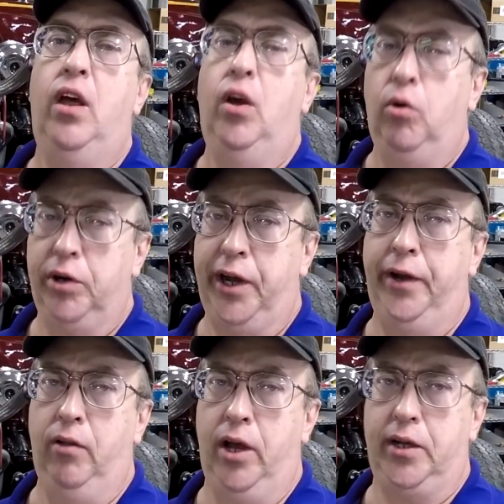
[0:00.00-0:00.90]
We're getting
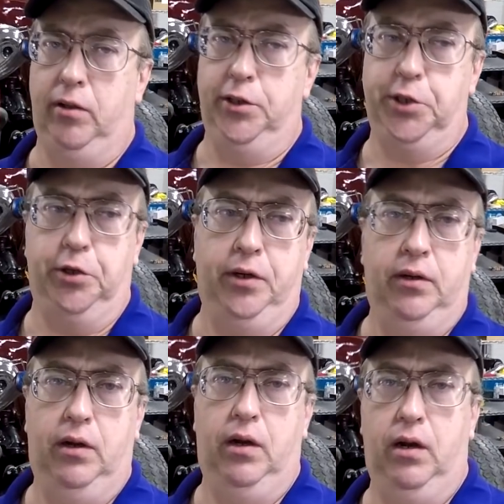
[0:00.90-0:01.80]
a lot closer.
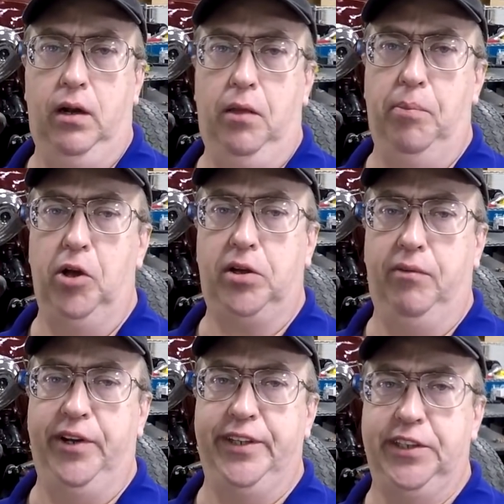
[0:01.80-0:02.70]
The bulk of
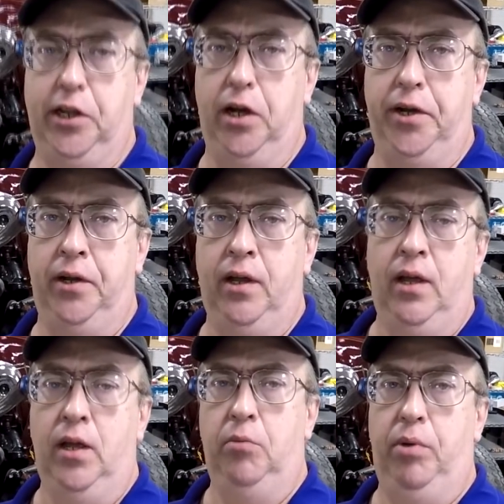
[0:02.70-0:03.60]
it is done,
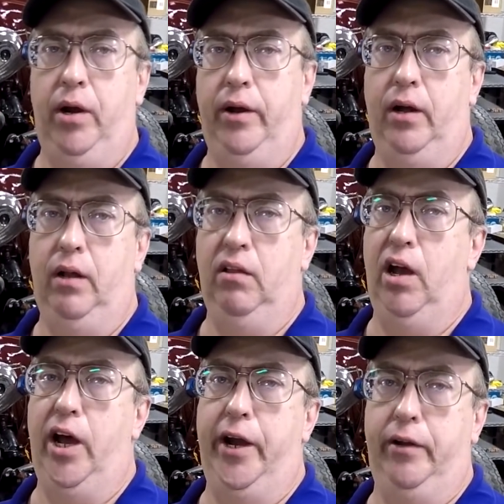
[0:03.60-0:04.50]
but a
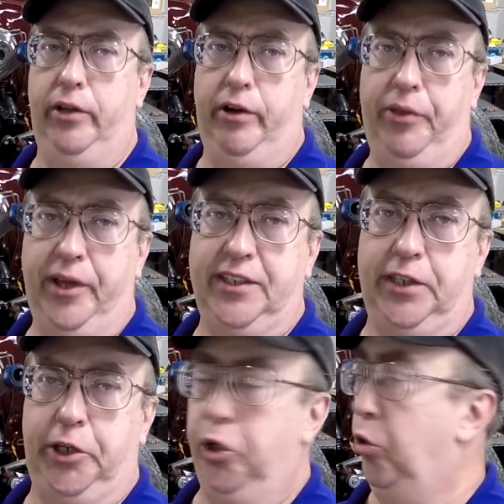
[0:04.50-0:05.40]
lot of little things to
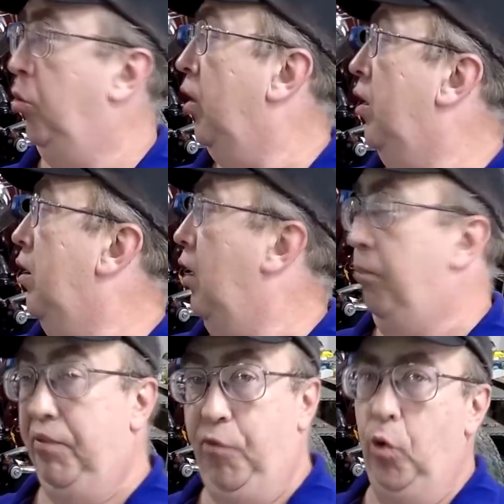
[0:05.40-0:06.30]
do
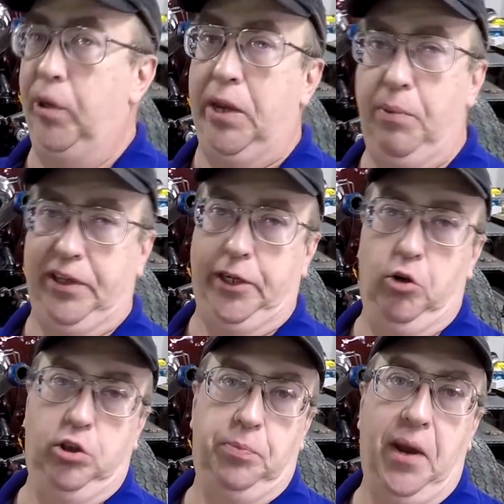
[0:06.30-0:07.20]
before we can put the
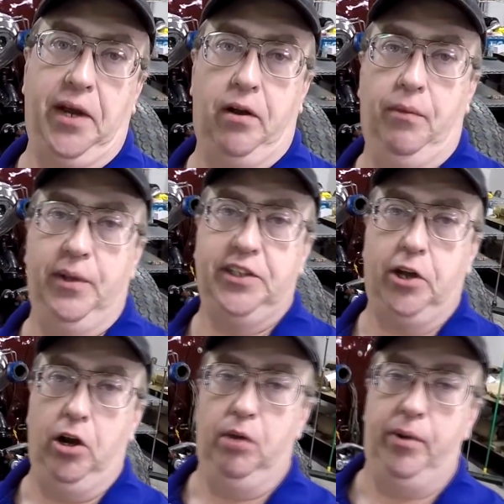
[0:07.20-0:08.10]
nose back on this car.